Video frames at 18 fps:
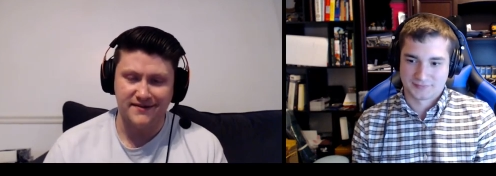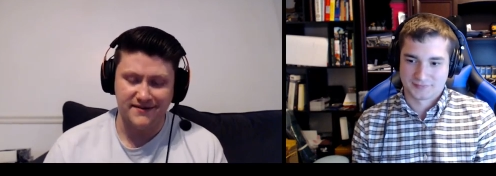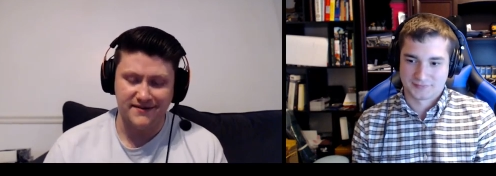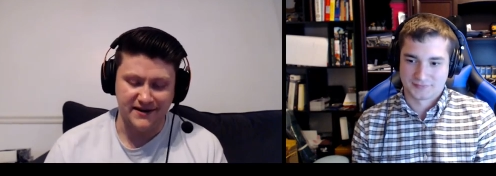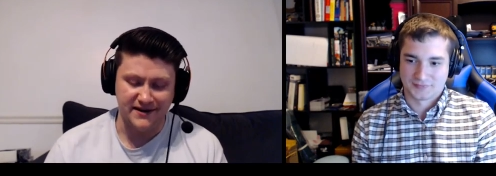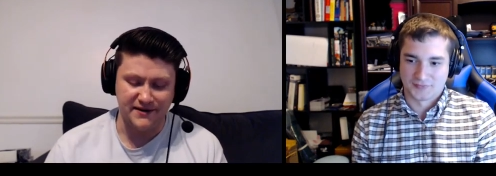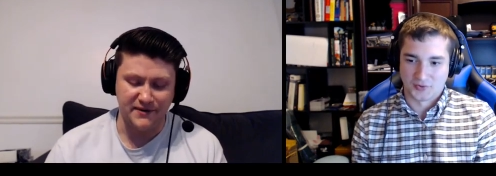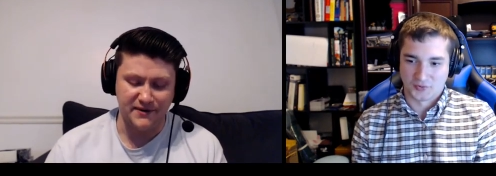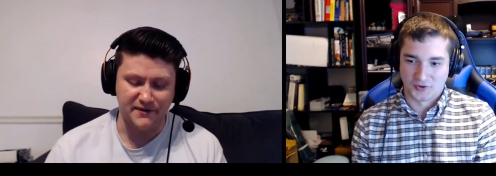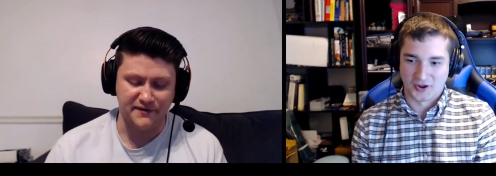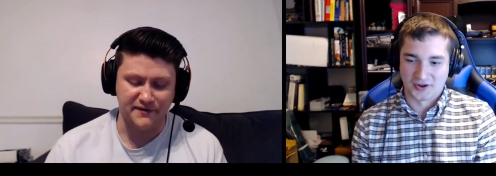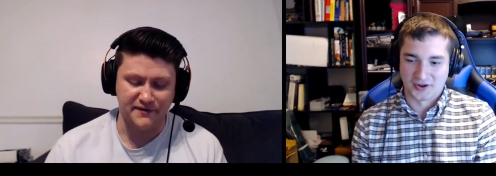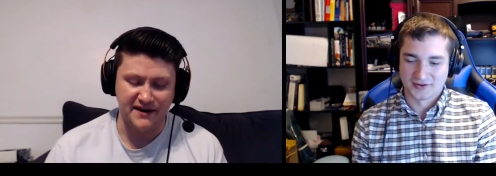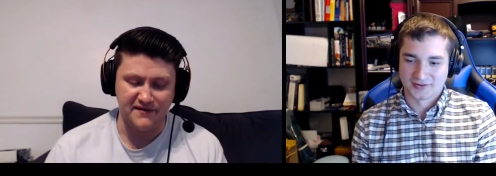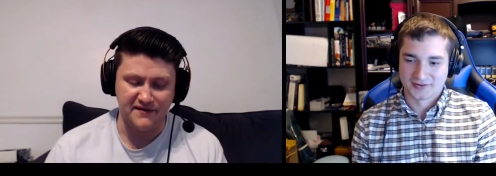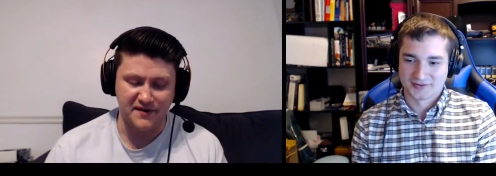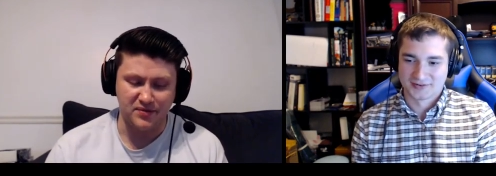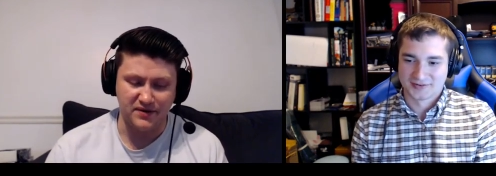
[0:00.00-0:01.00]
Speaker 1: Uh, round
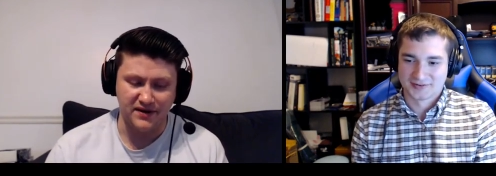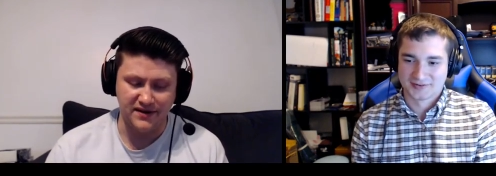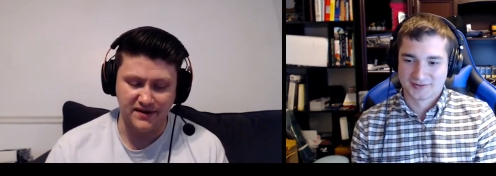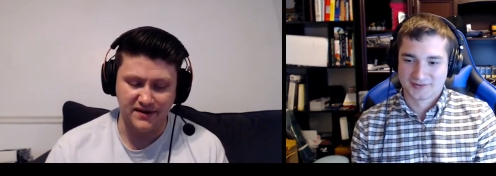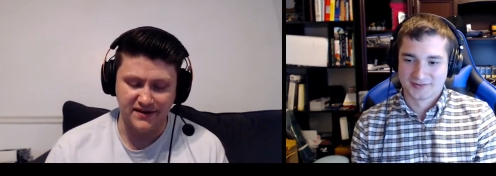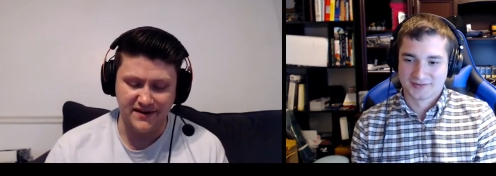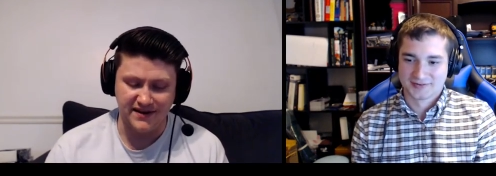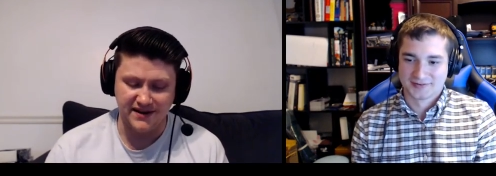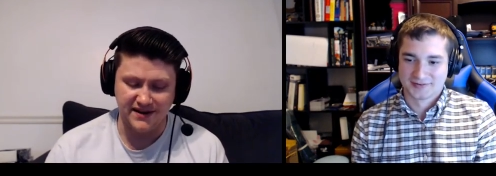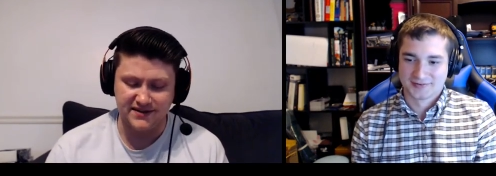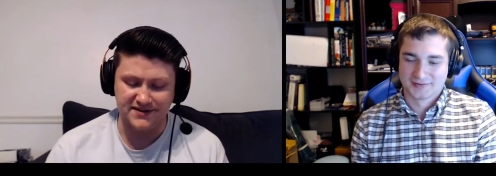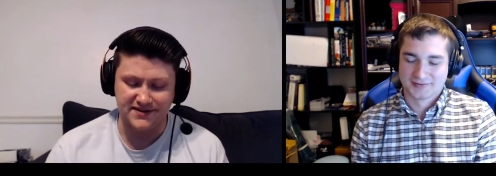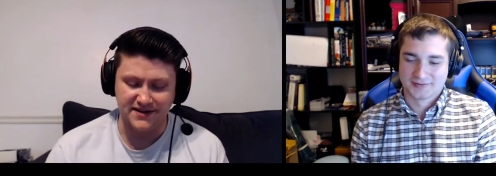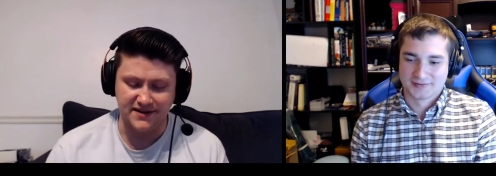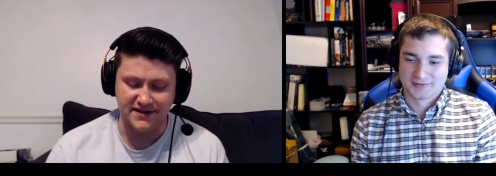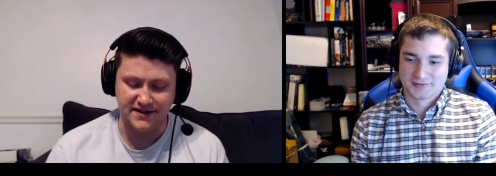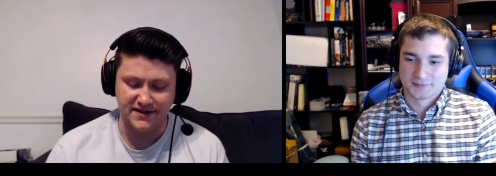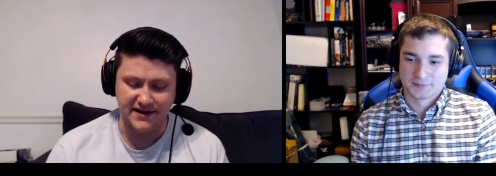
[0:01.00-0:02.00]
five, I played against
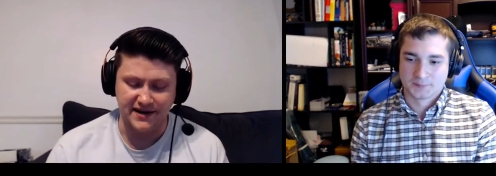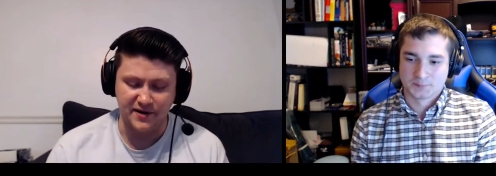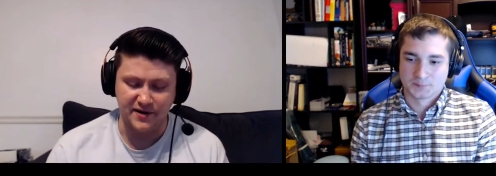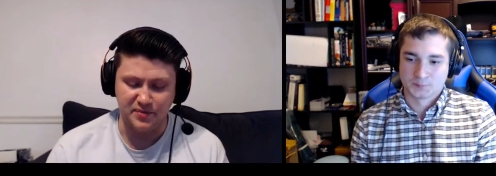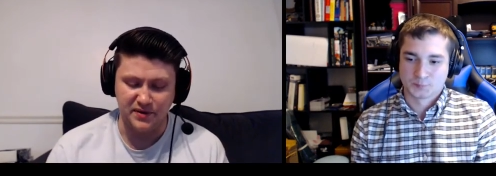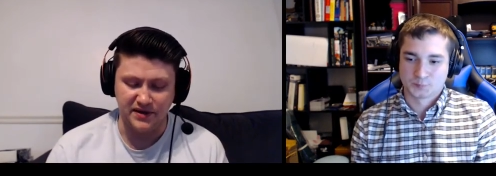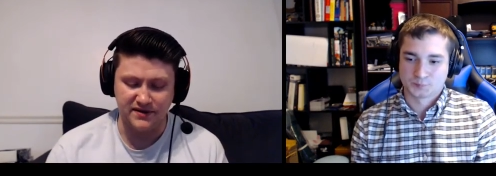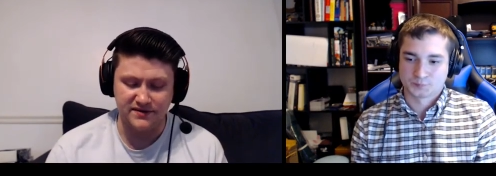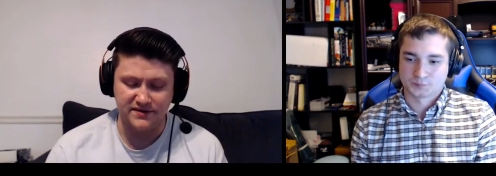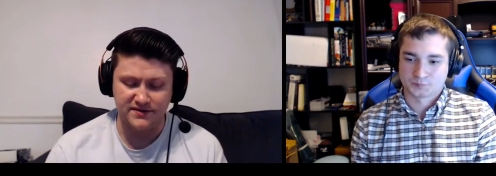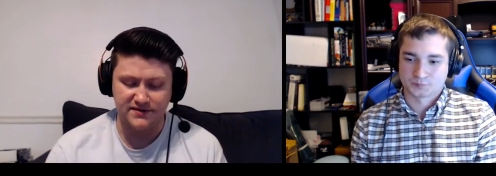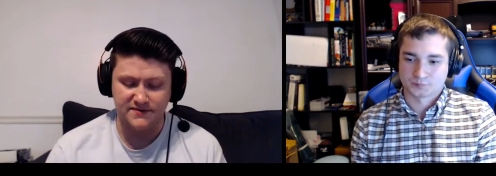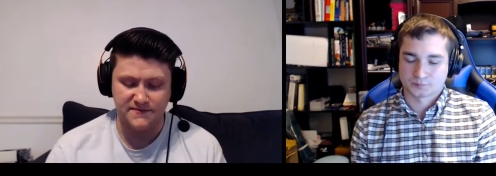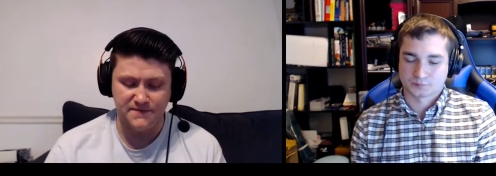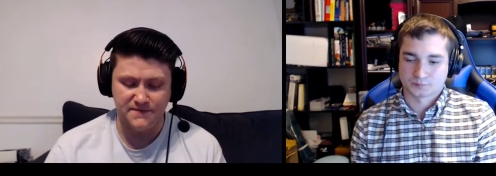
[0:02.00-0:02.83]
uh, Kyle Peters.